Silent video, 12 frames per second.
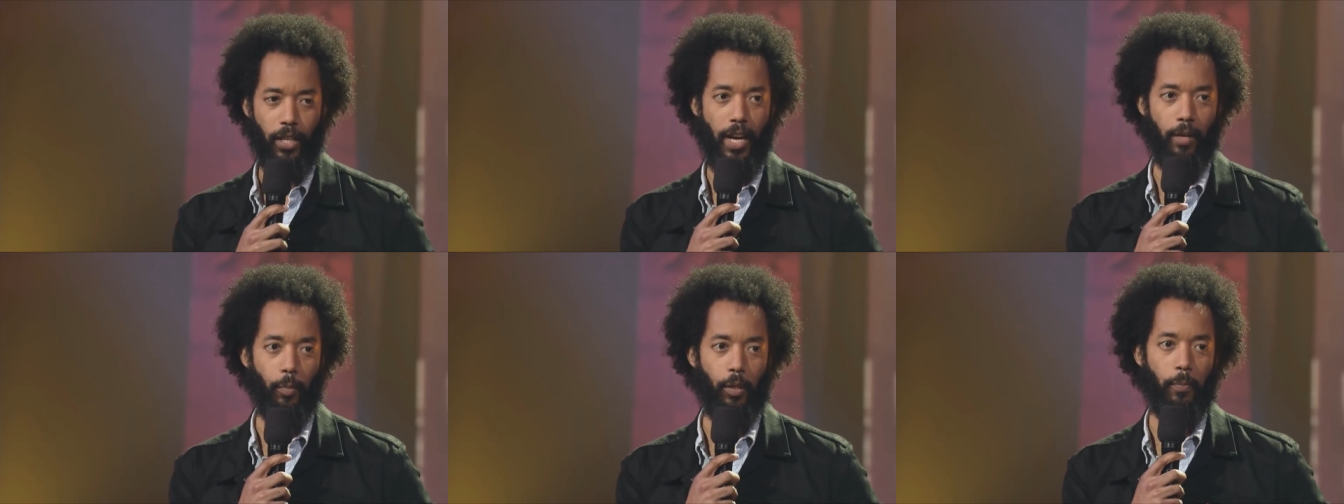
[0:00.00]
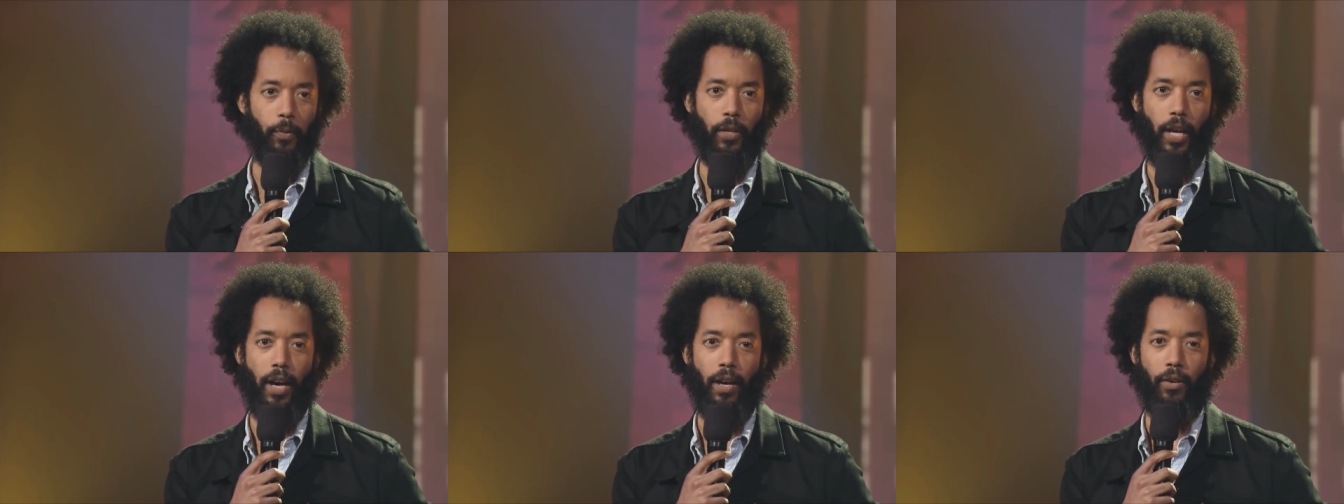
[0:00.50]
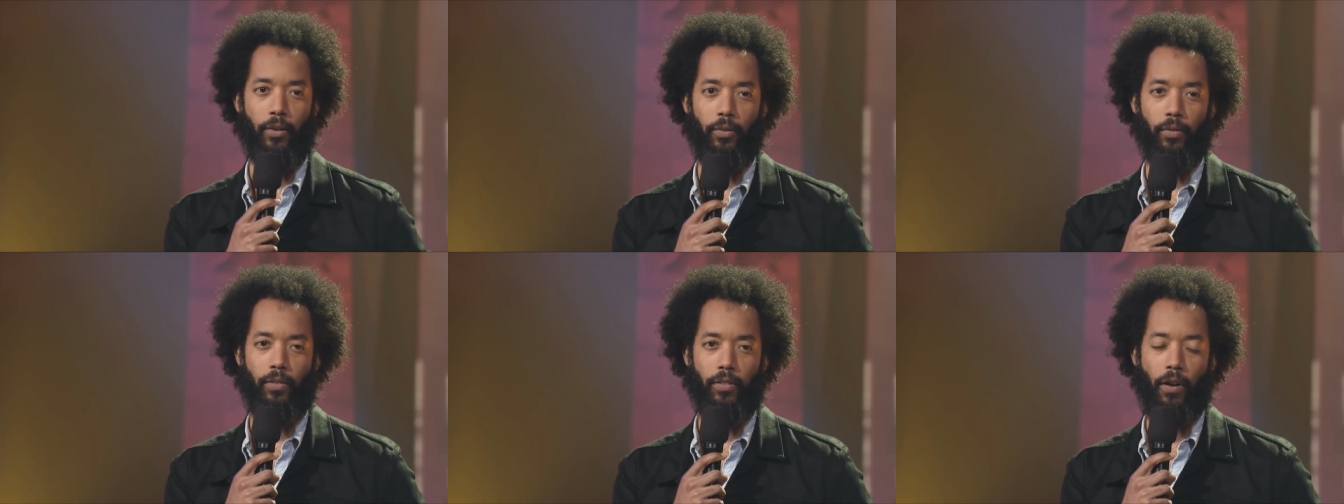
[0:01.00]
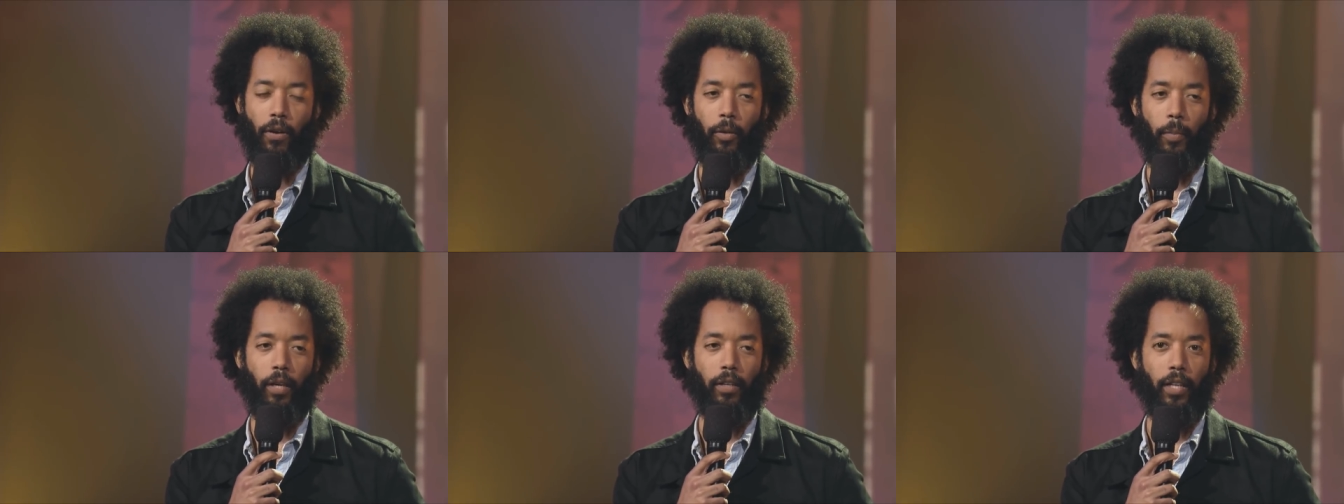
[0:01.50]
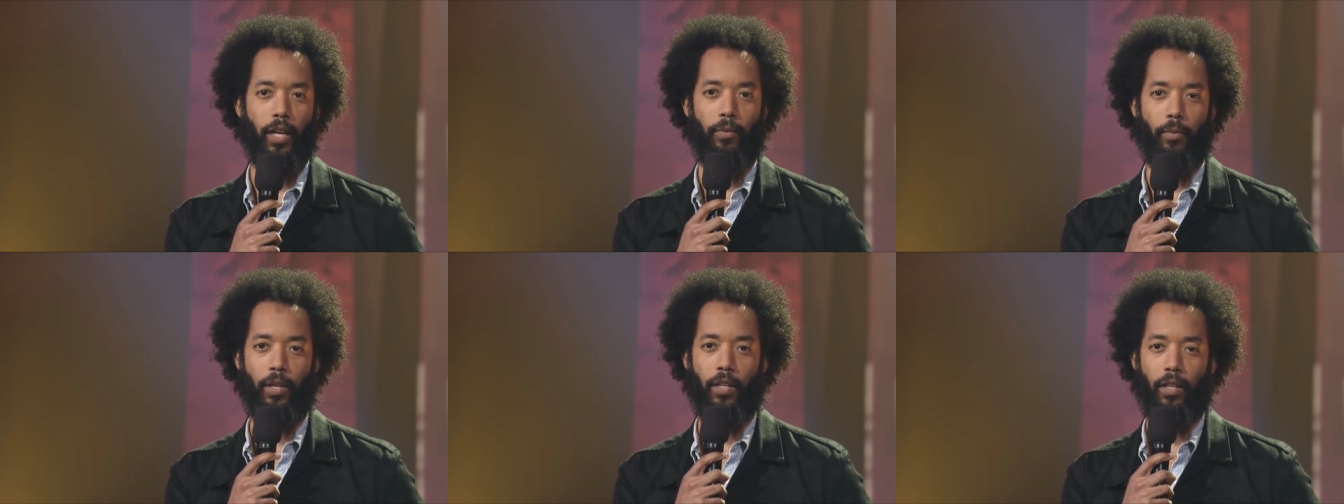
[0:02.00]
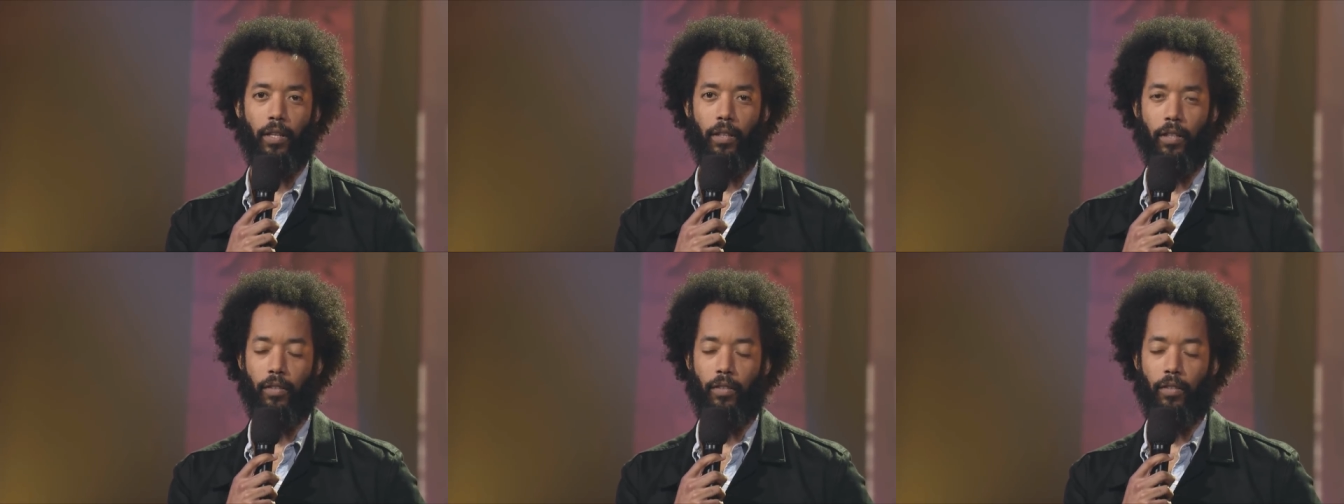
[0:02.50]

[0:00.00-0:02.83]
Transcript: a lot of people now talking about getting rid of the